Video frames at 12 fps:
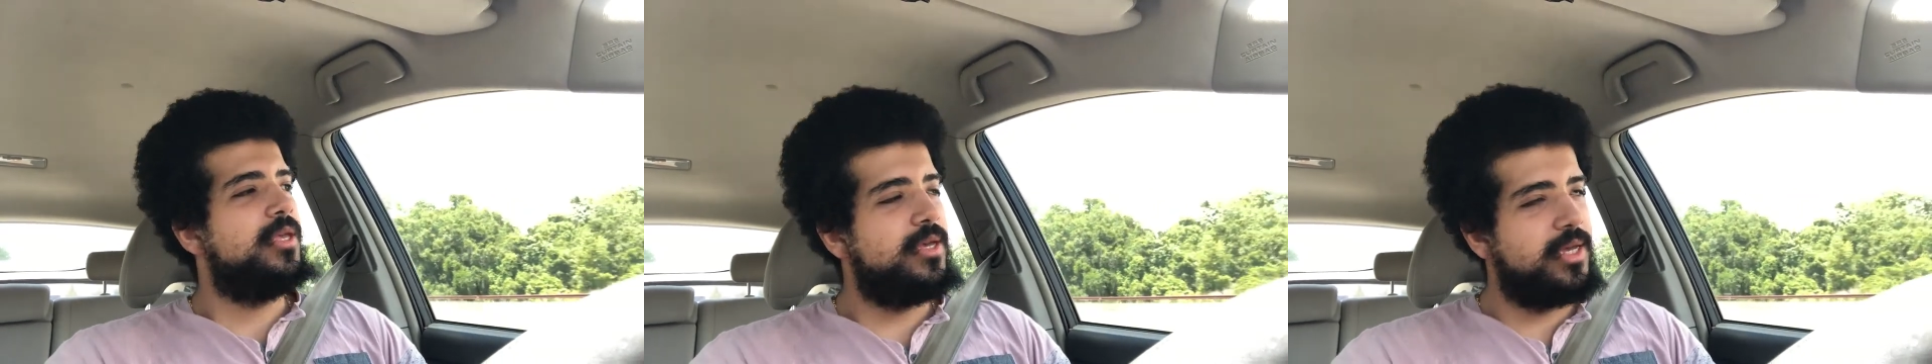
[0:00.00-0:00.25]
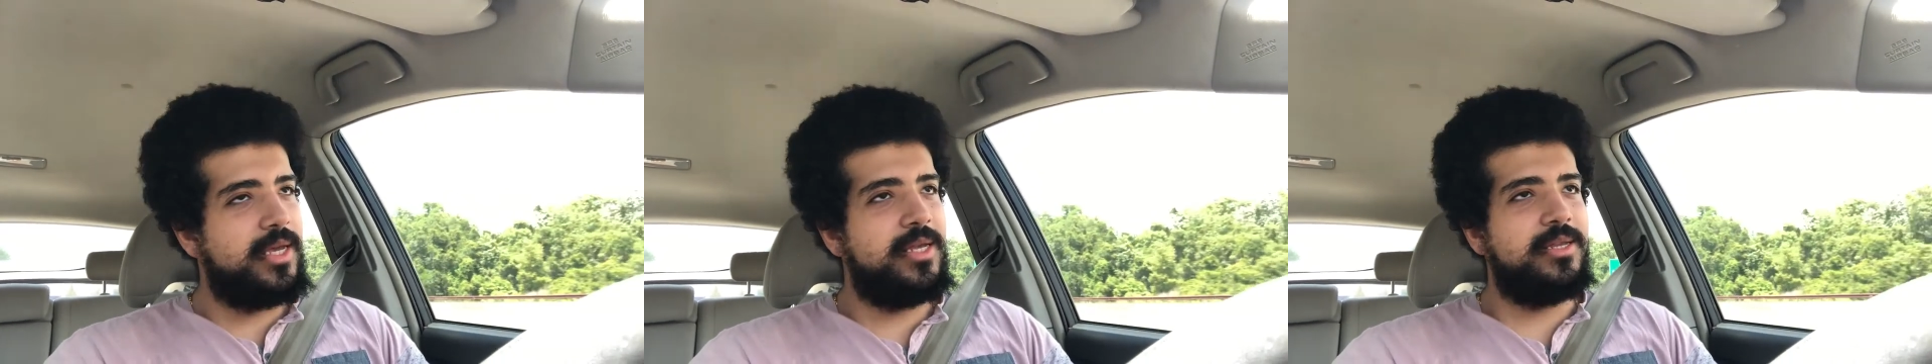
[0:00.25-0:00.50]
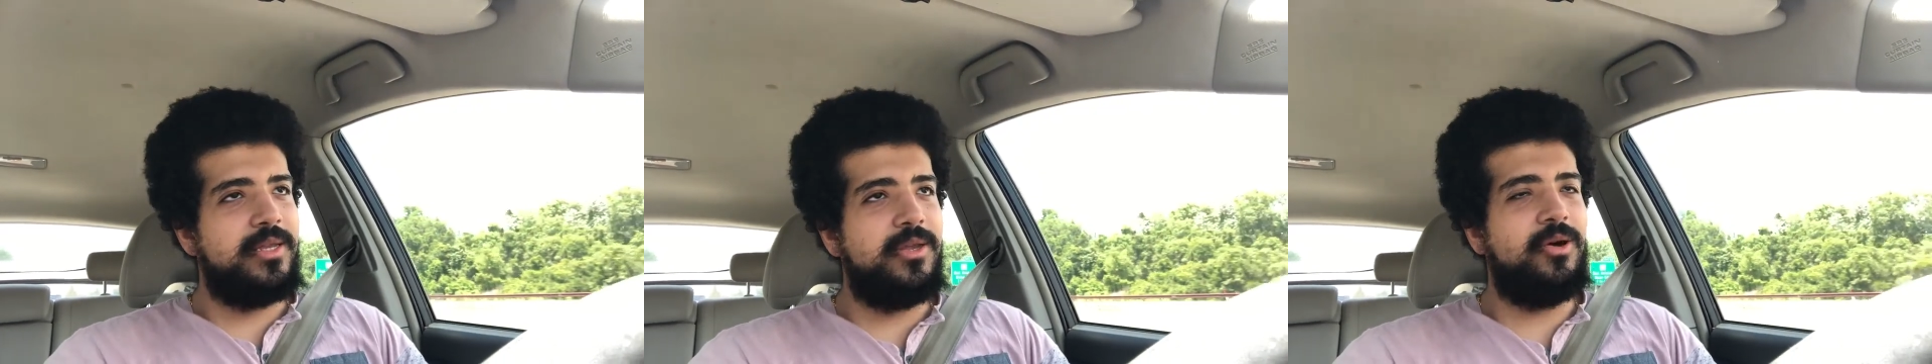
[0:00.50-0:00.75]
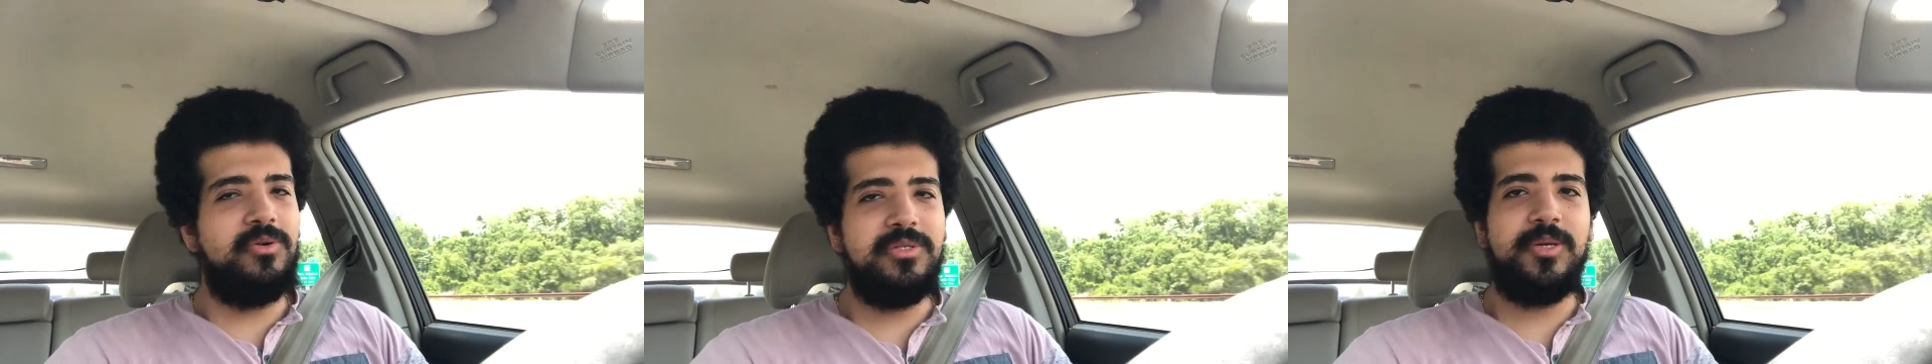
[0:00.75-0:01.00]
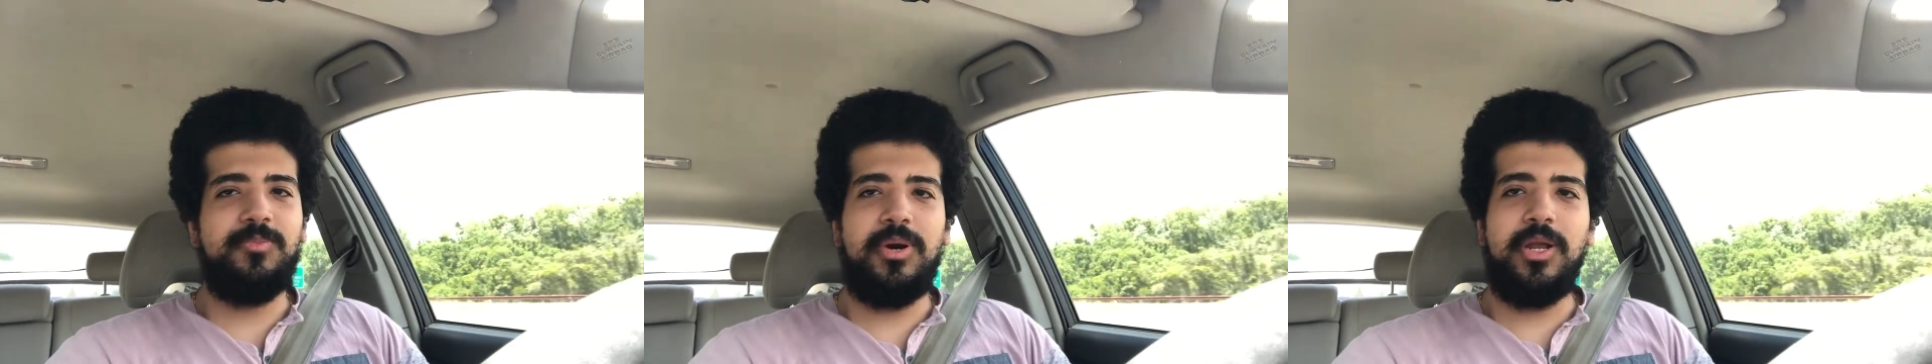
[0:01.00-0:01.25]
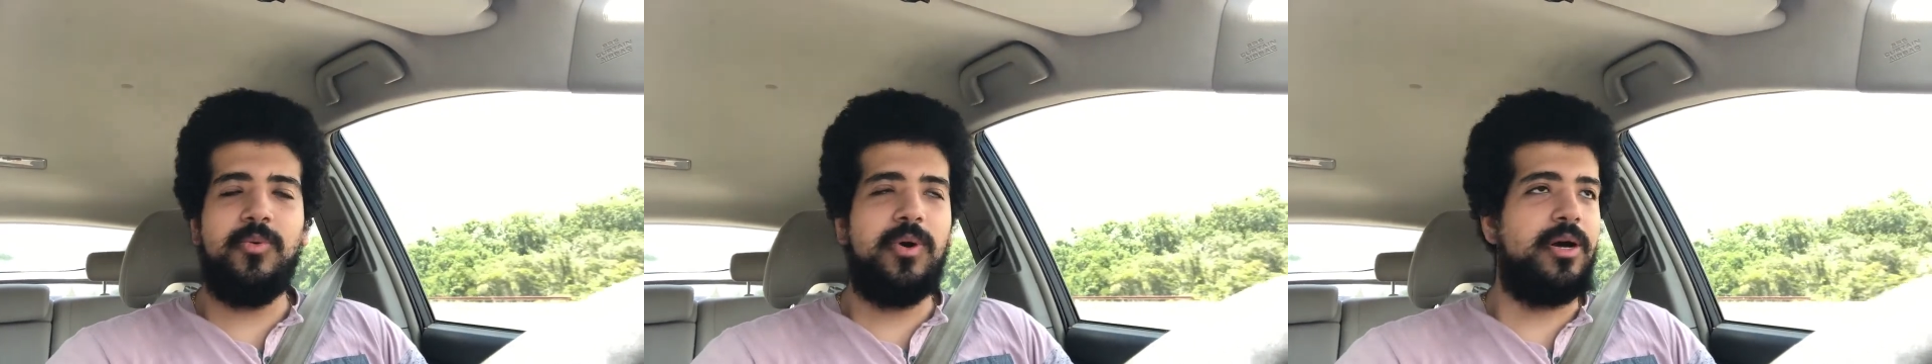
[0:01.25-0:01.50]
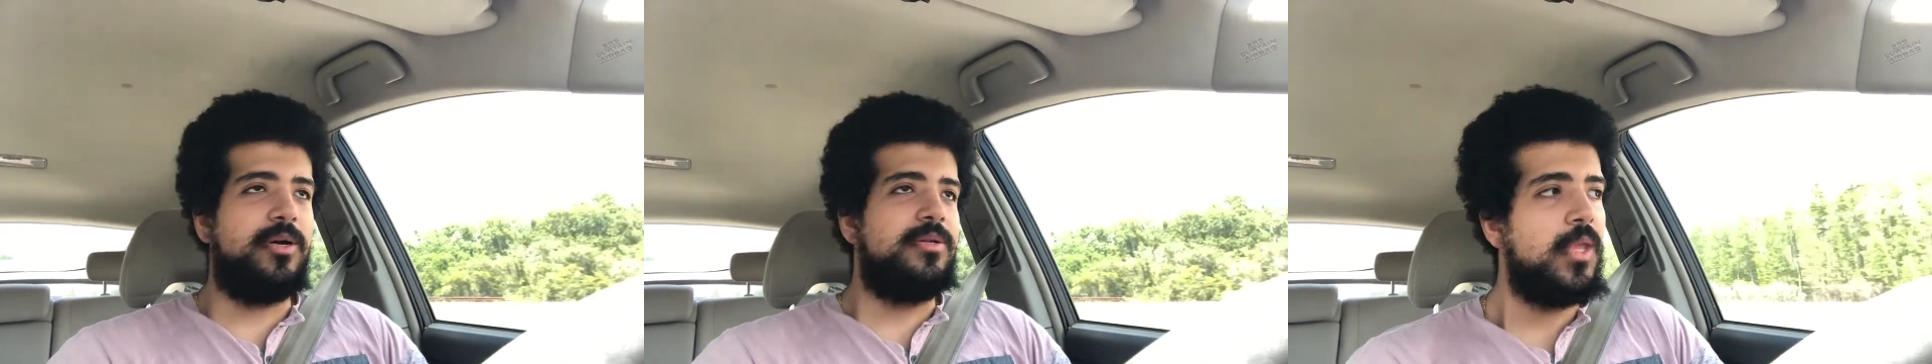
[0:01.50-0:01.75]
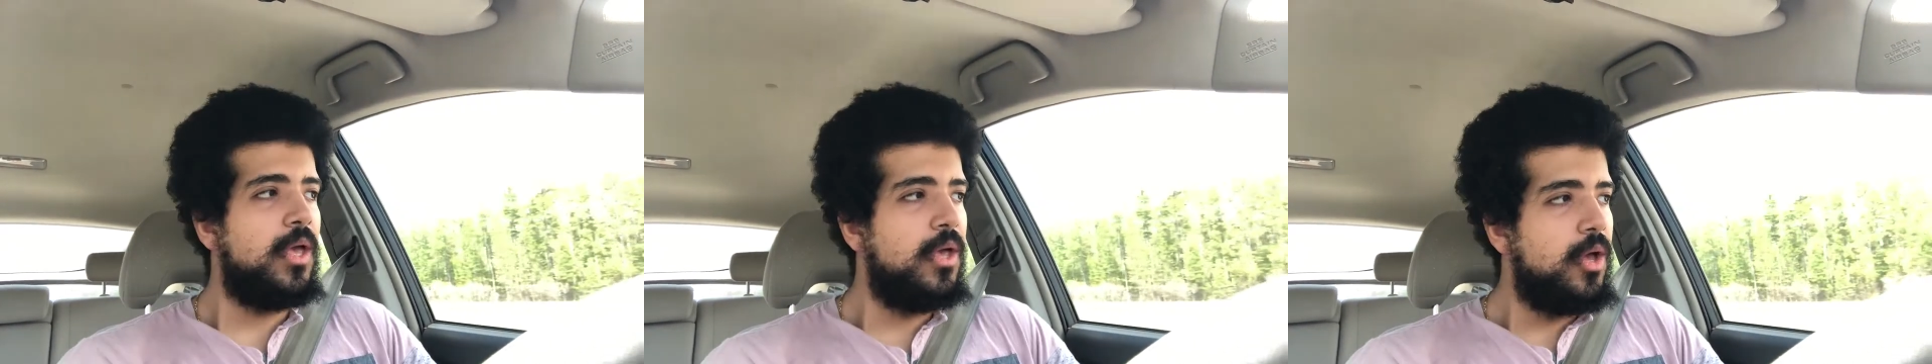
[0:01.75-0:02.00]
it, it, it holds it pretty well.
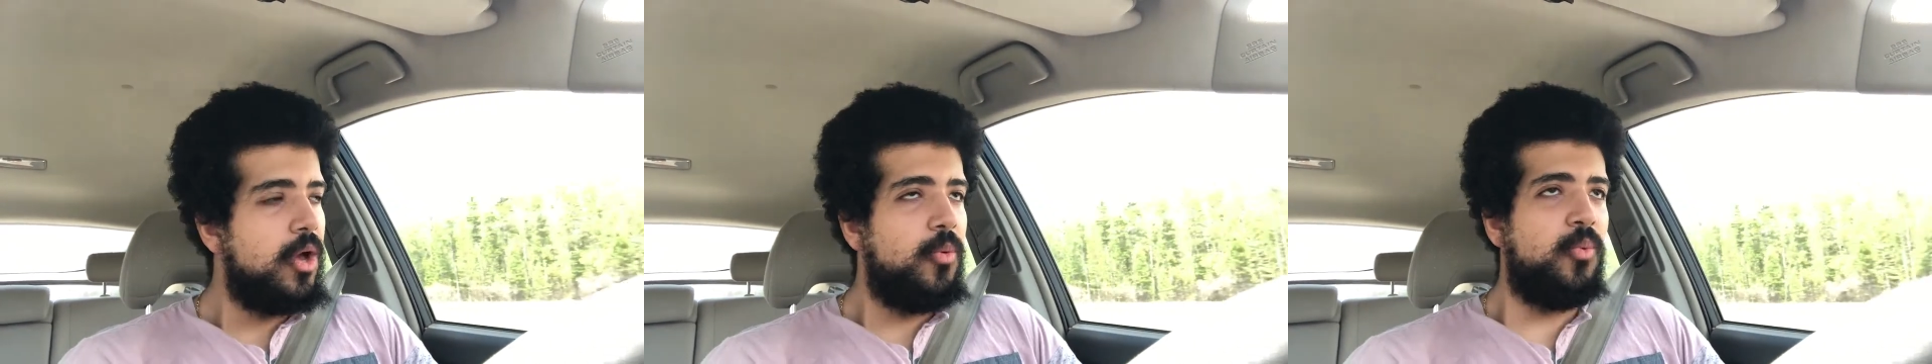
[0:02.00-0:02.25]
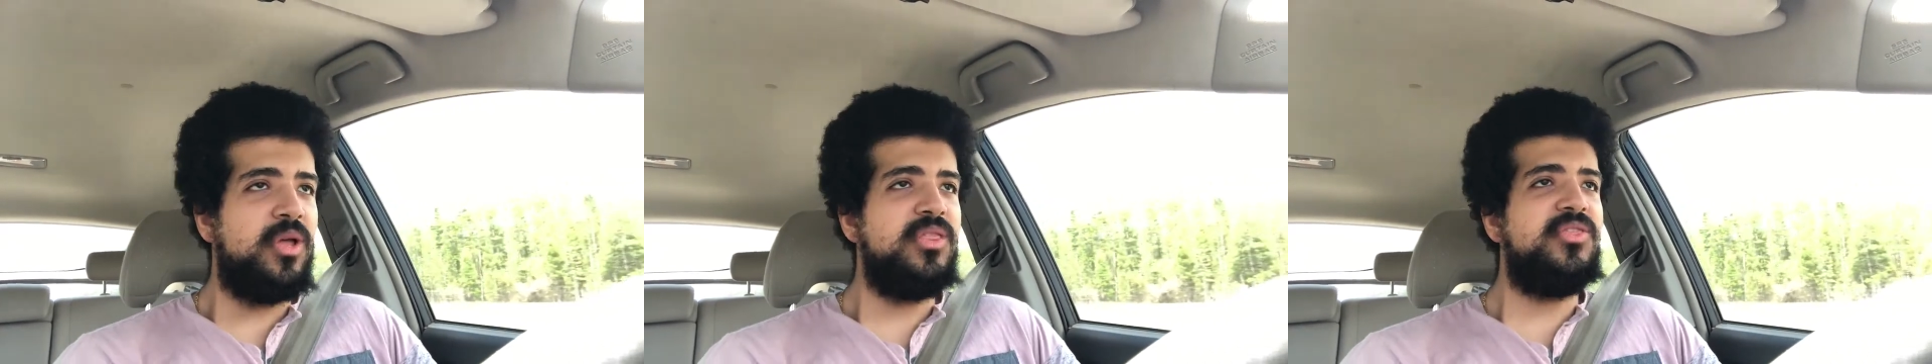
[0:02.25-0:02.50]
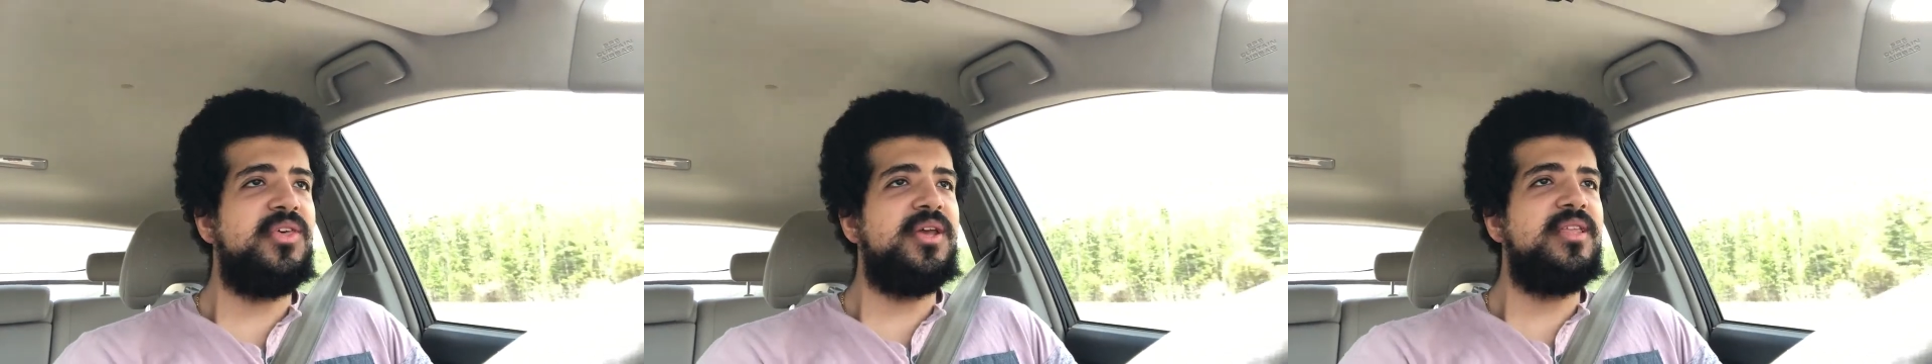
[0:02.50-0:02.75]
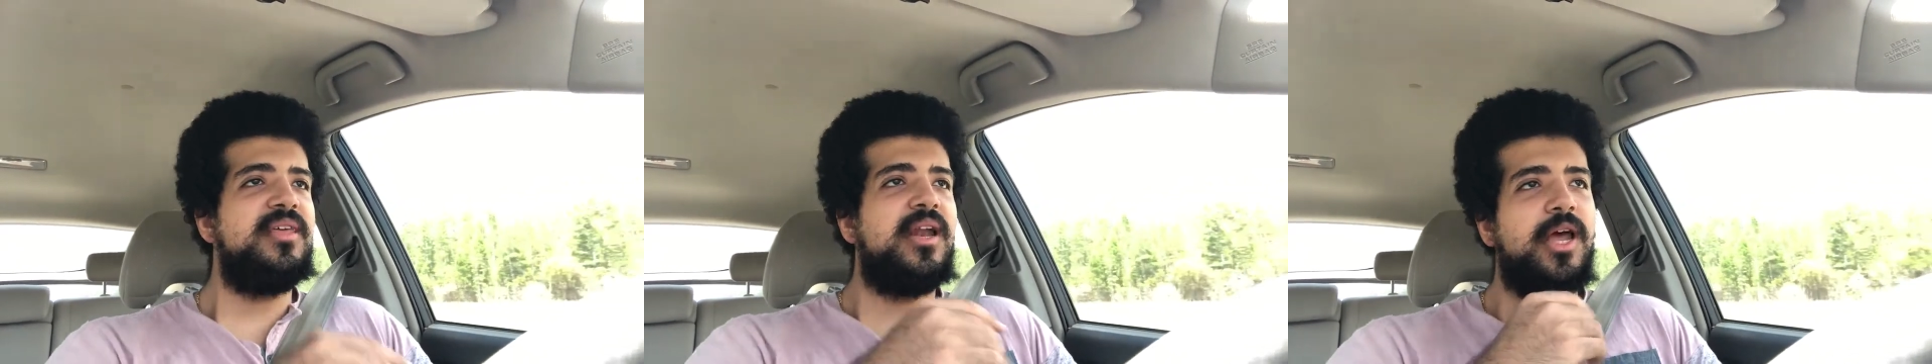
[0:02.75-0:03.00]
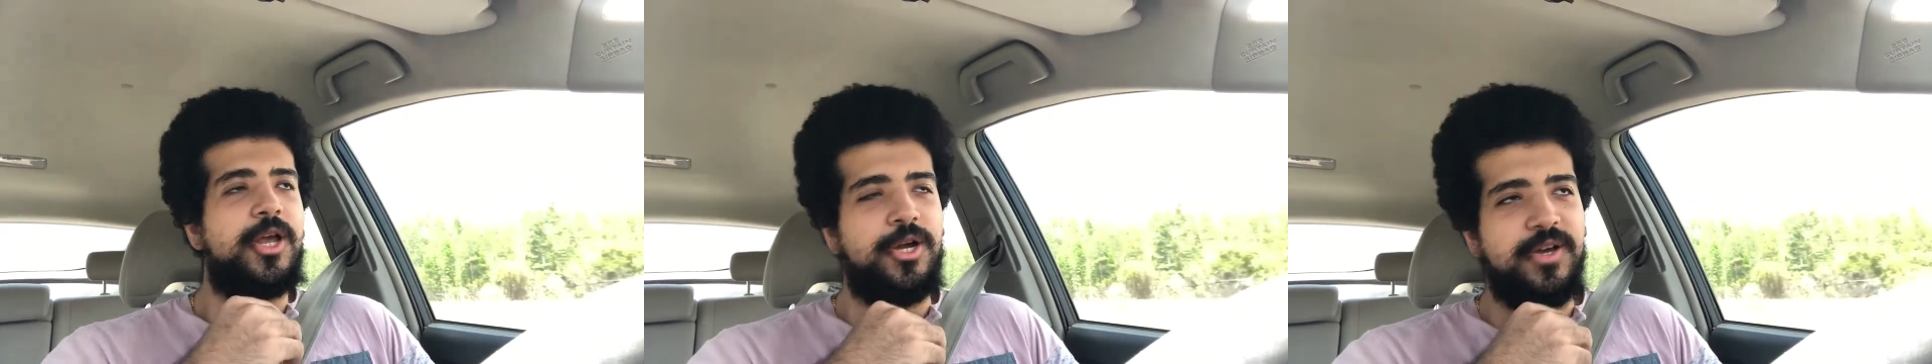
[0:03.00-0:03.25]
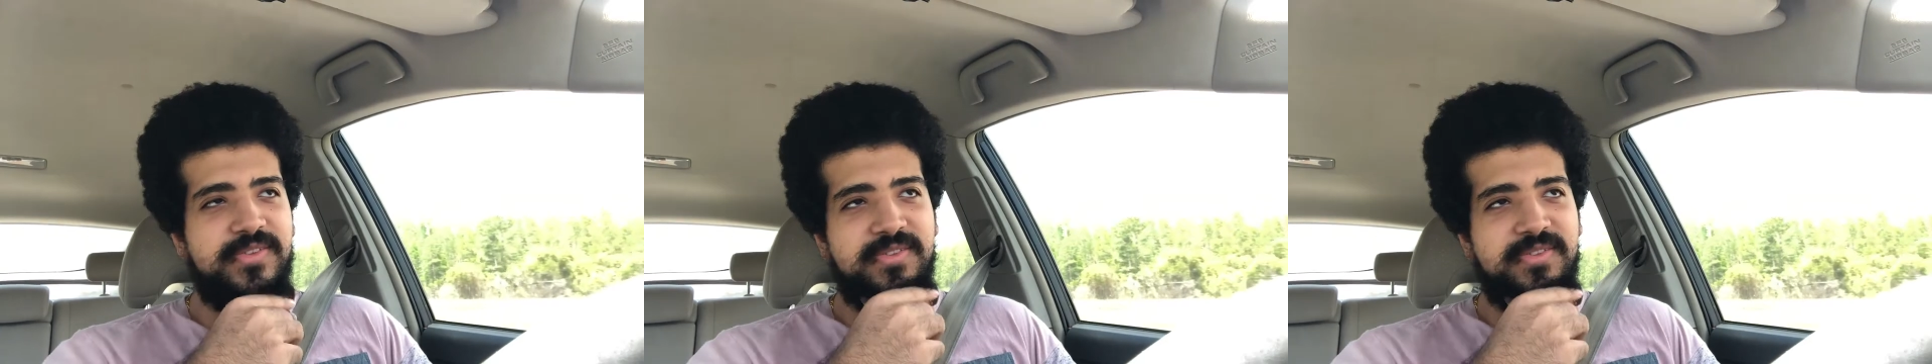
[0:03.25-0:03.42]
One thing that I could